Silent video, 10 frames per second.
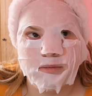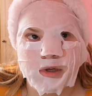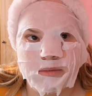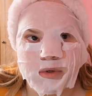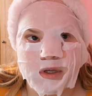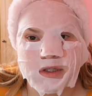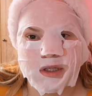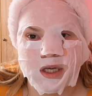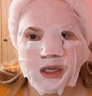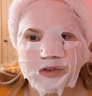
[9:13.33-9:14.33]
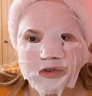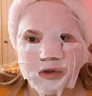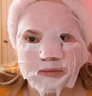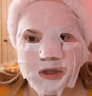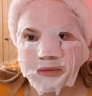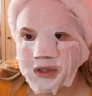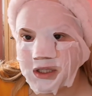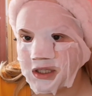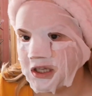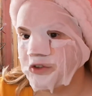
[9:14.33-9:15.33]
maybe is it Angel,
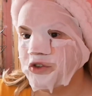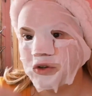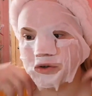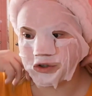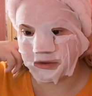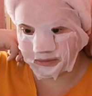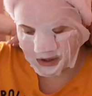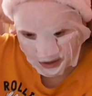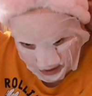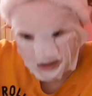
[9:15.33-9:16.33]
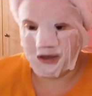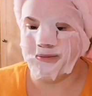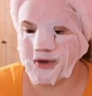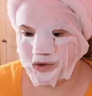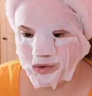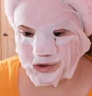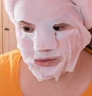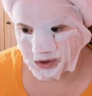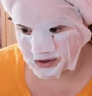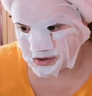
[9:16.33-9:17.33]
Maybelline Angel or something, but
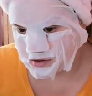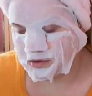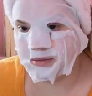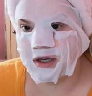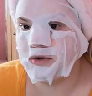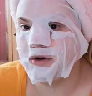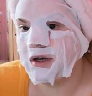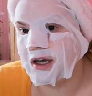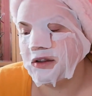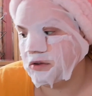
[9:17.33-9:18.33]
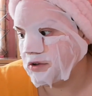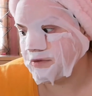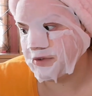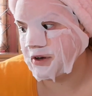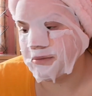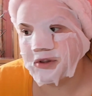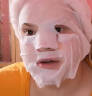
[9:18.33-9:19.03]
those ones, oh my god, I love them.